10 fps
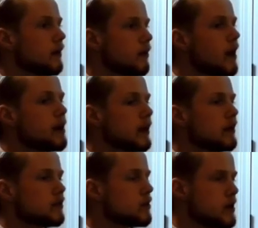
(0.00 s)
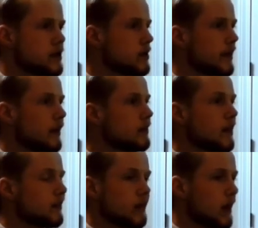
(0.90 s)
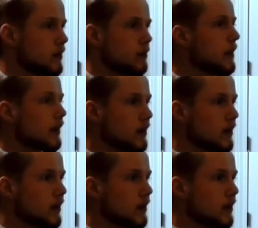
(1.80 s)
Right, because traditionally that's not something